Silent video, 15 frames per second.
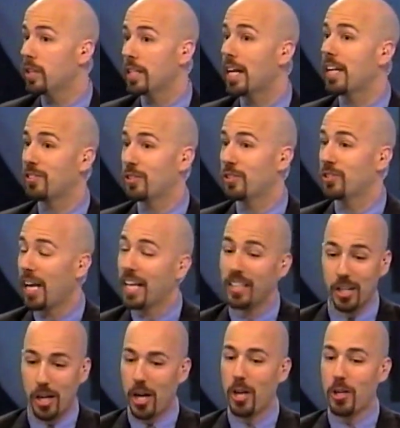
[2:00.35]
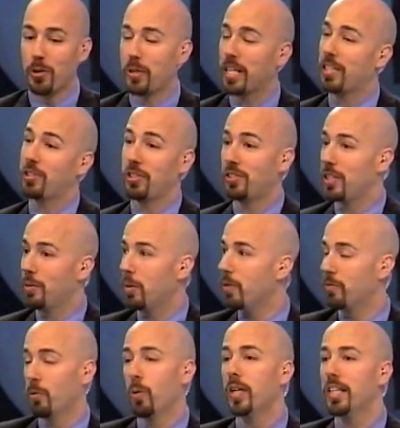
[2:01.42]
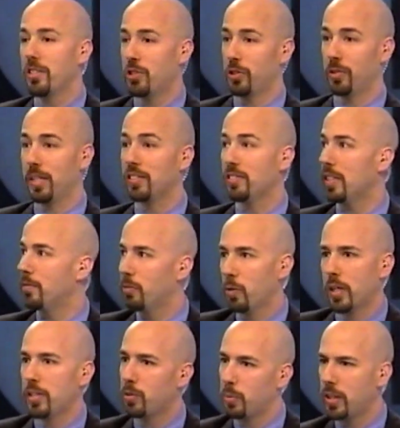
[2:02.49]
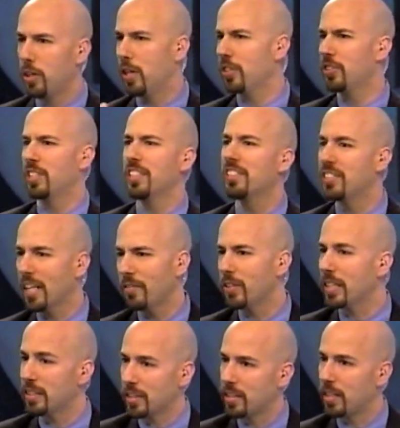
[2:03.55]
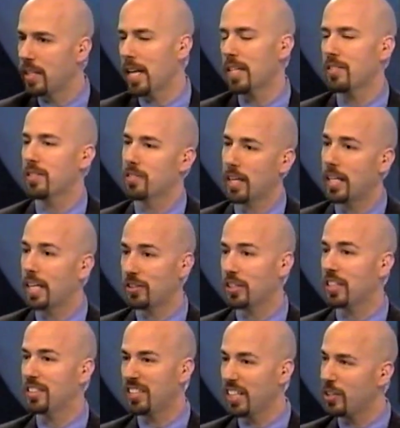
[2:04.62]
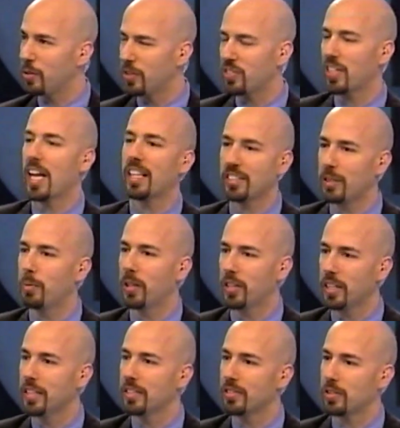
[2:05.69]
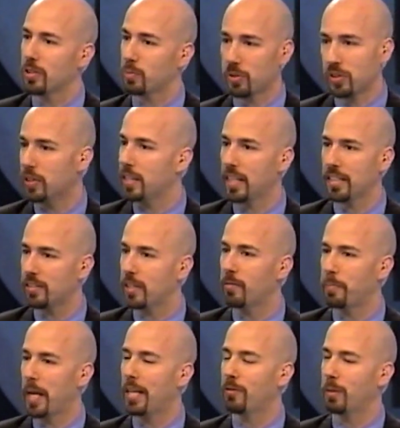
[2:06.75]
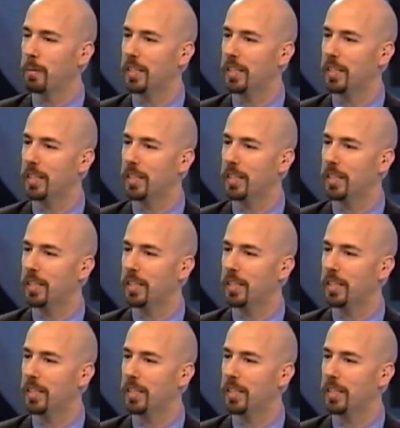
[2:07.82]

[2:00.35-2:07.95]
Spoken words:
NASA site, you can actually see where Voyager is. And Voyager, we launched in the 70s, and the NASA site actually can tell you exactly where it is, because we're still getting stuff back from it.